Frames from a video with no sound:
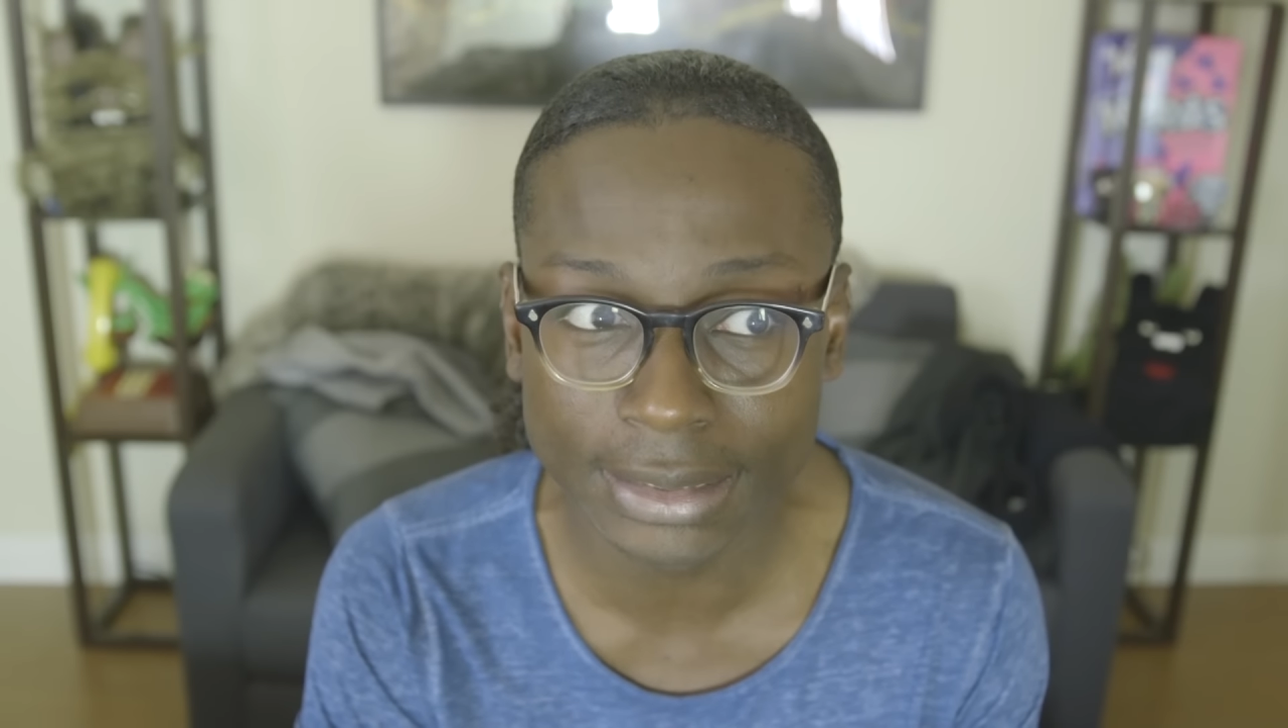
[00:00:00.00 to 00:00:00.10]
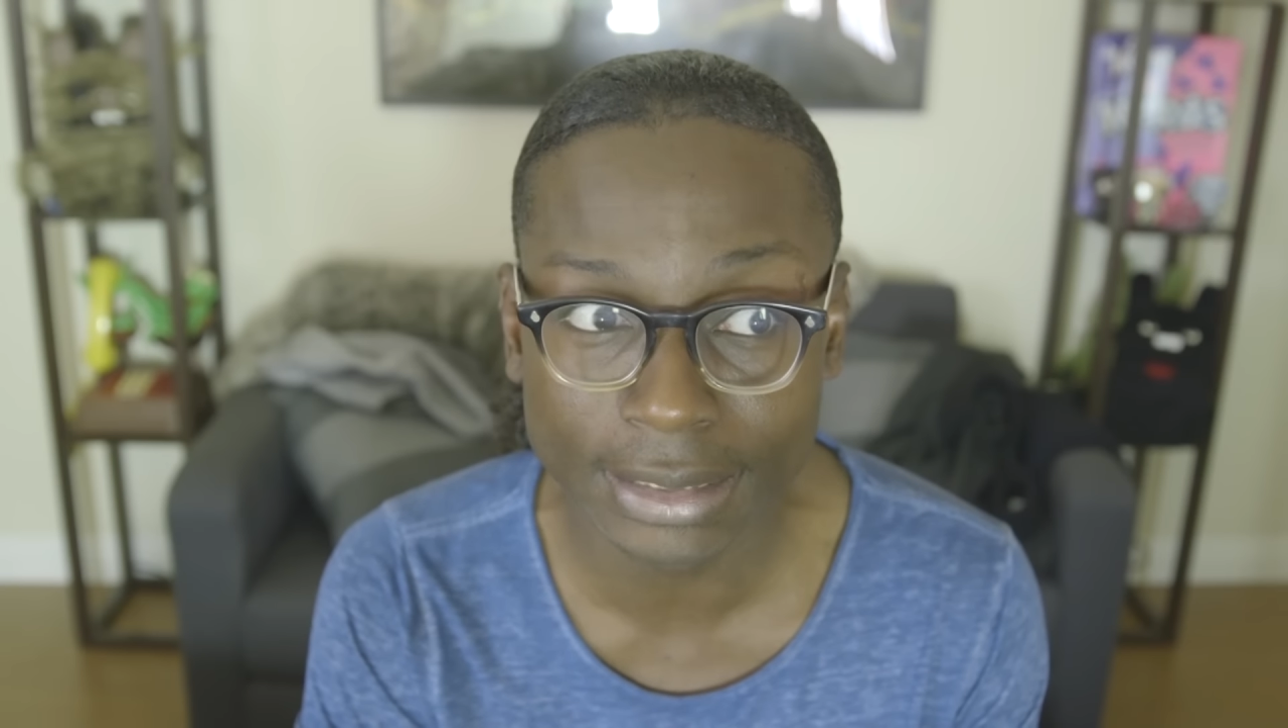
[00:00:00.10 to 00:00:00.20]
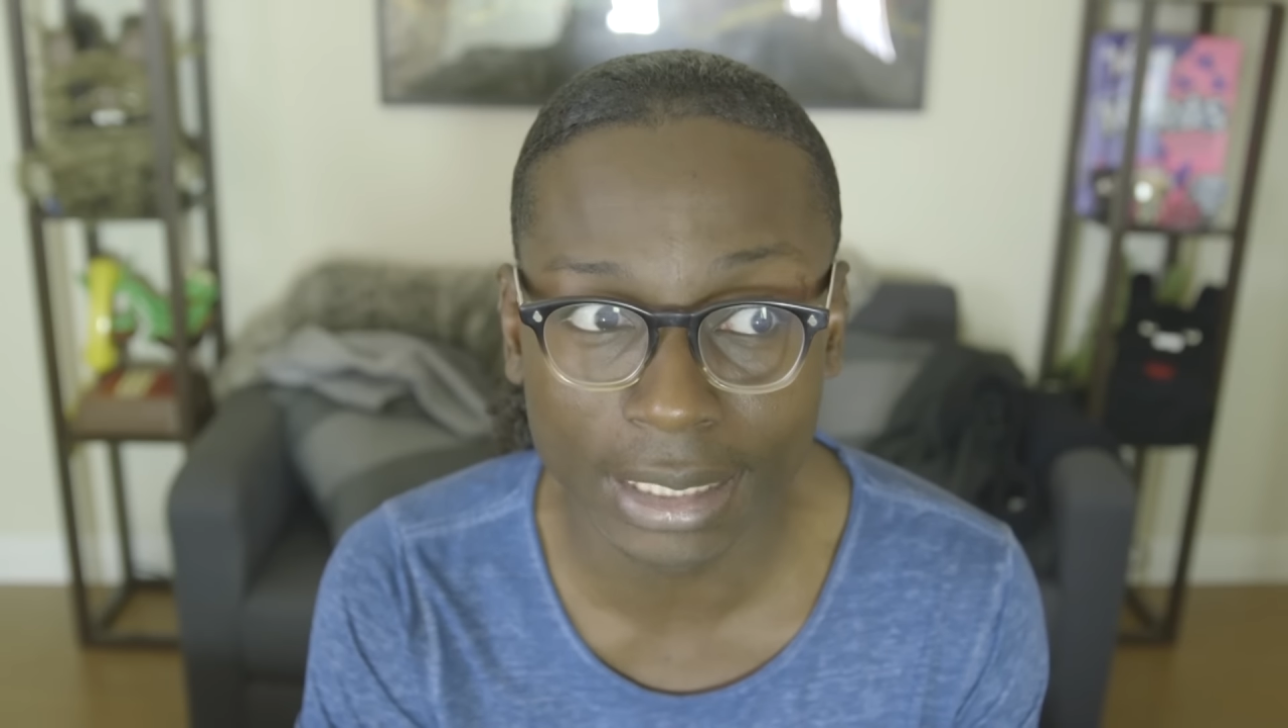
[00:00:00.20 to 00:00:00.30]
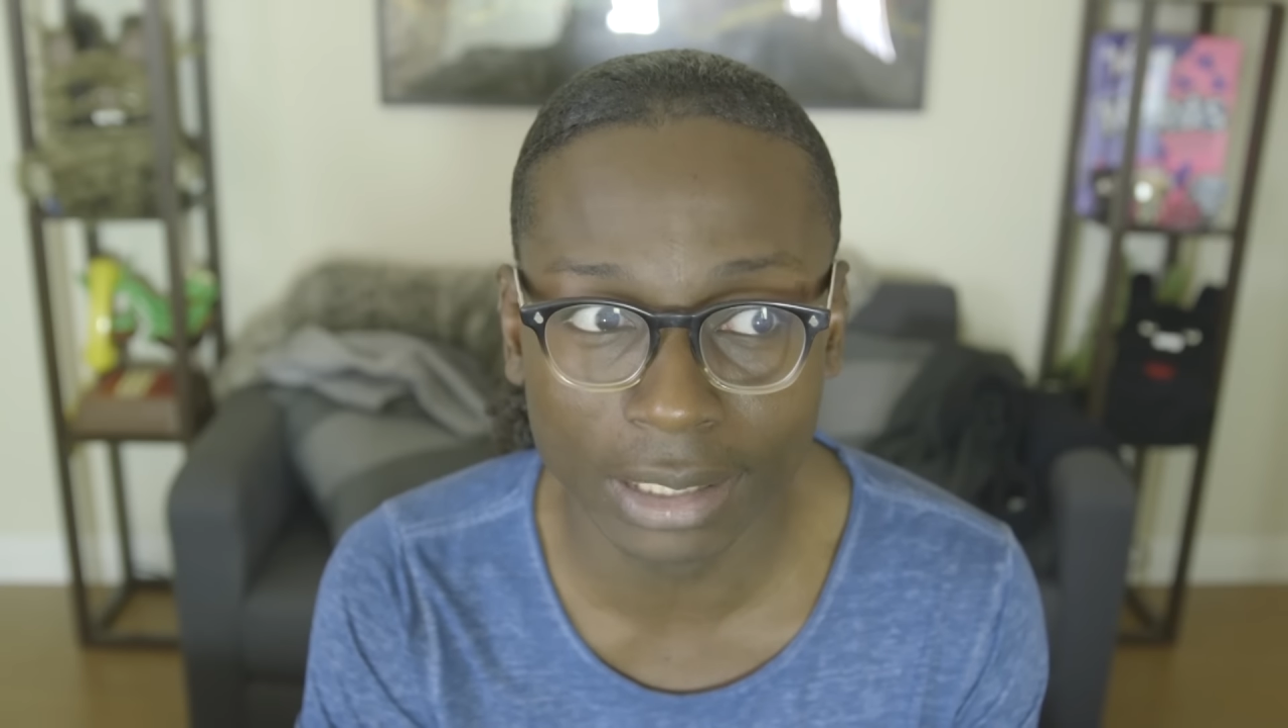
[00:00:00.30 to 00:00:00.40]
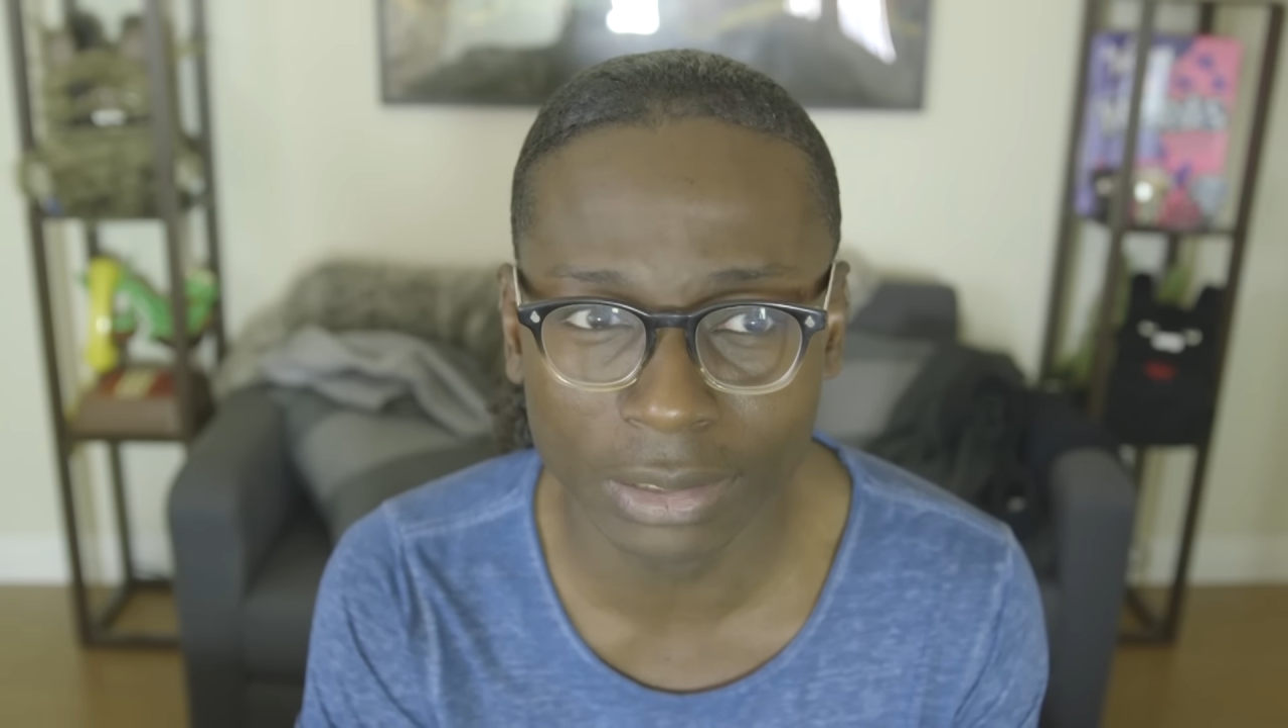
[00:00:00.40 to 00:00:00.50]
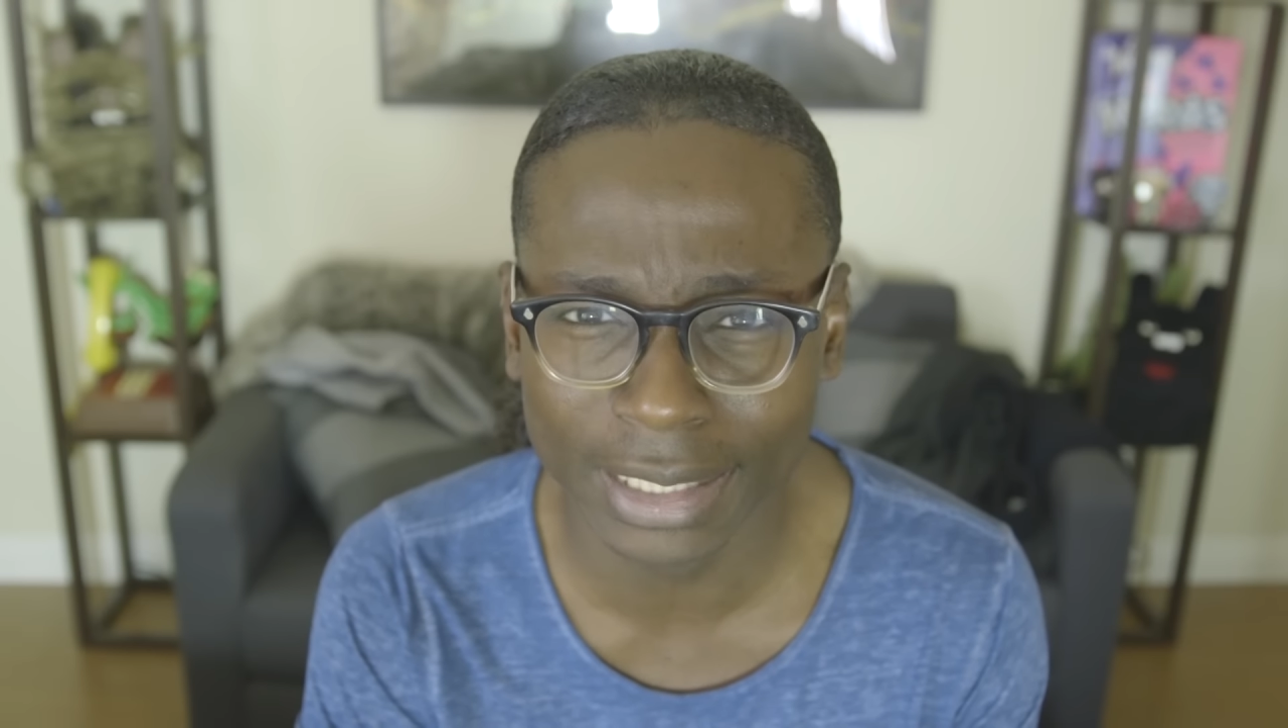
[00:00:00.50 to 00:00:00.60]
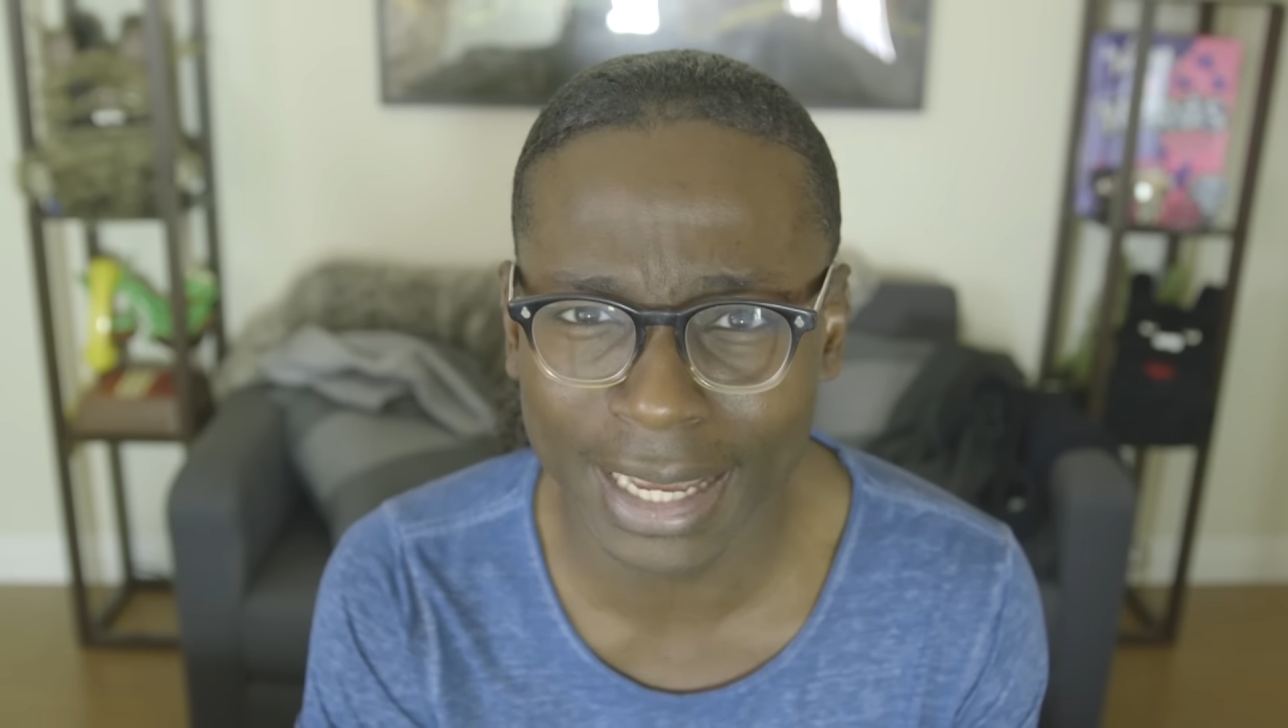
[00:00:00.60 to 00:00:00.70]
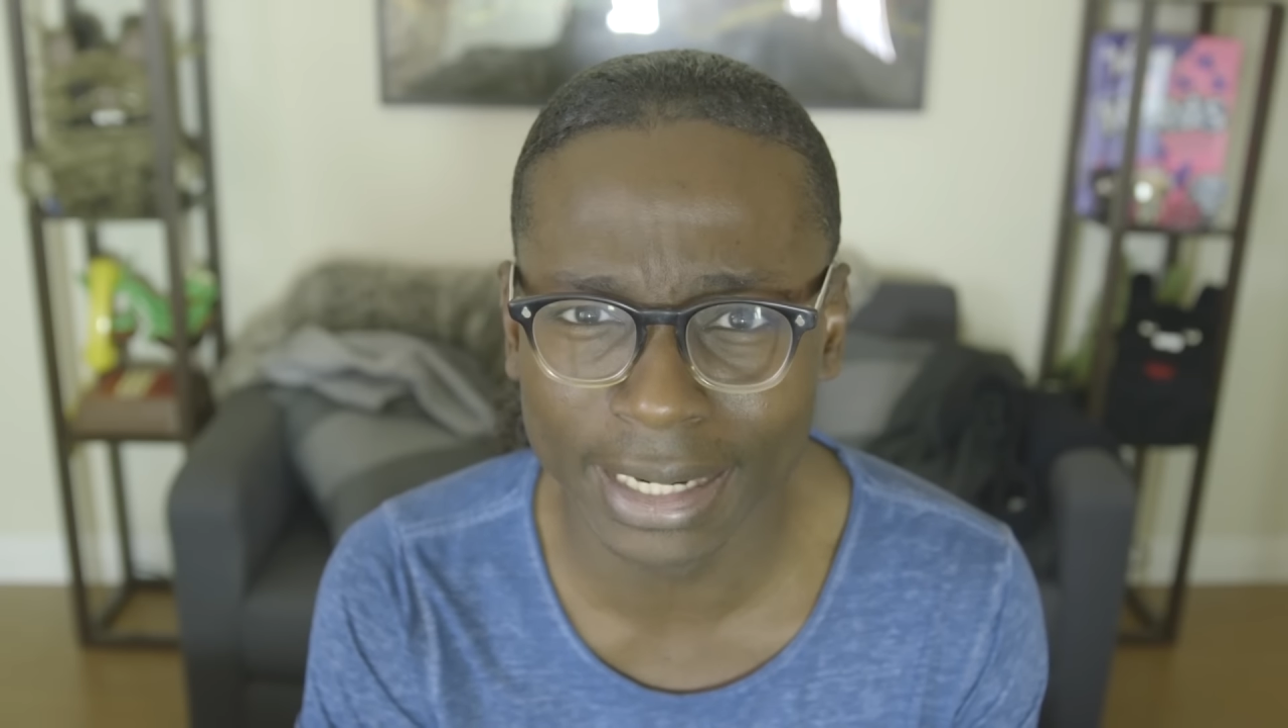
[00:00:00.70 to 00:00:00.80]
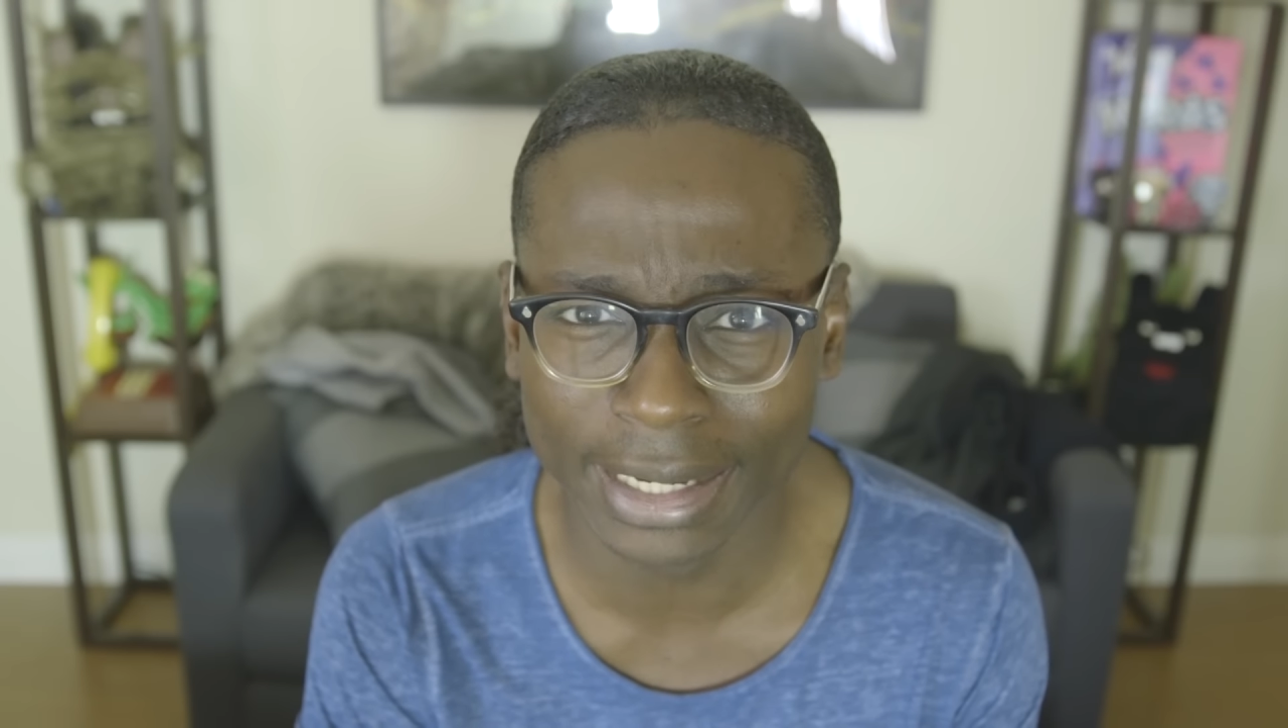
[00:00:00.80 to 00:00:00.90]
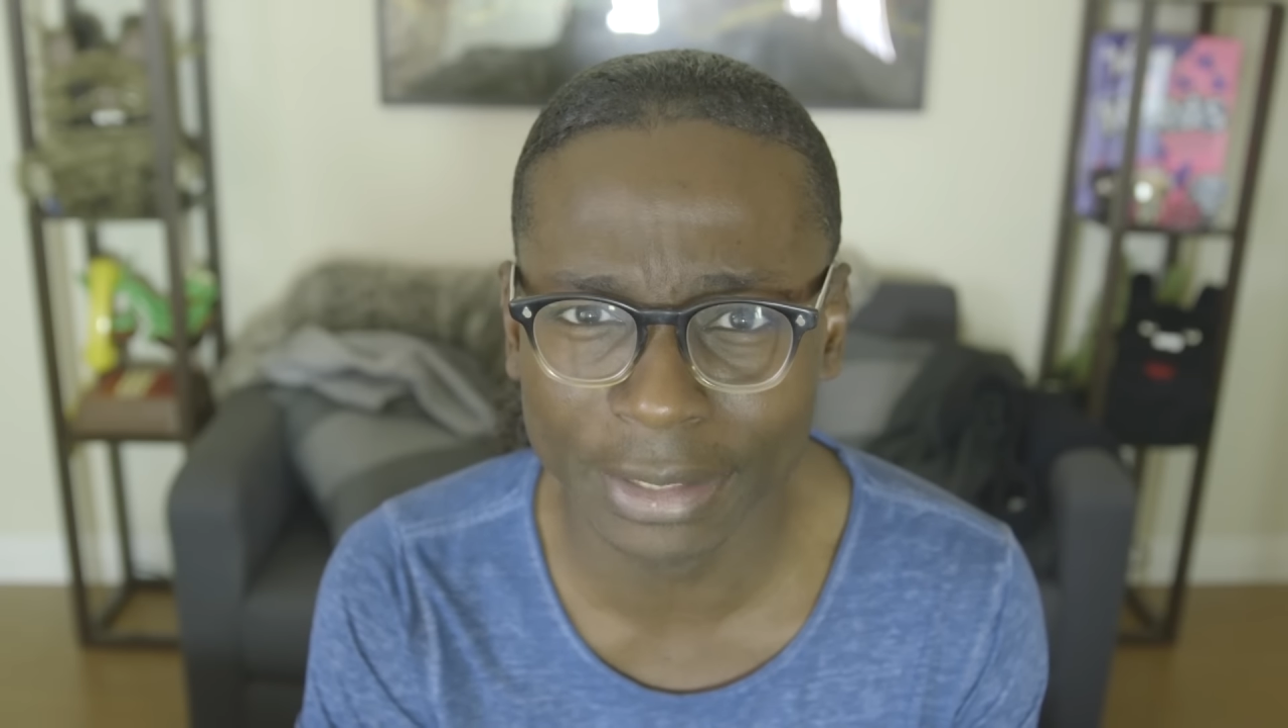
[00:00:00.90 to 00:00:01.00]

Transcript: like how that